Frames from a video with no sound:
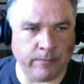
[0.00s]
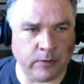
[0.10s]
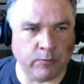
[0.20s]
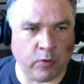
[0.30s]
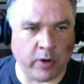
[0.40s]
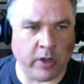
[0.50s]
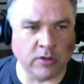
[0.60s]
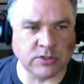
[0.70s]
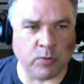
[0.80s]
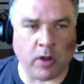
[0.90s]
Roy
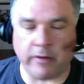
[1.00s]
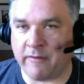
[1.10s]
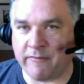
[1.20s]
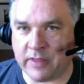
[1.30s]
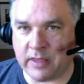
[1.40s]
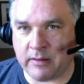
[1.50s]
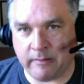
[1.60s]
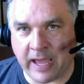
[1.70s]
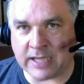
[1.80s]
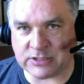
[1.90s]
Oswalt of the
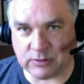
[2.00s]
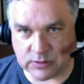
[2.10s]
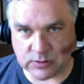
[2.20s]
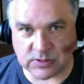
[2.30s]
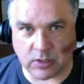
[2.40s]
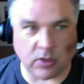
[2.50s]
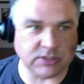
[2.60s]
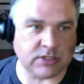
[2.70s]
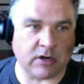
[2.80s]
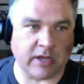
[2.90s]
Astros was an
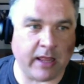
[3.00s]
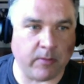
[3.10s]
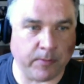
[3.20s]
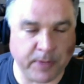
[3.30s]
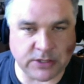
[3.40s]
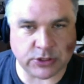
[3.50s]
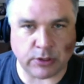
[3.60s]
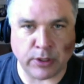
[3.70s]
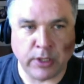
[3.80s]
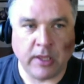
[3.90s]
all-star caliber pitcher,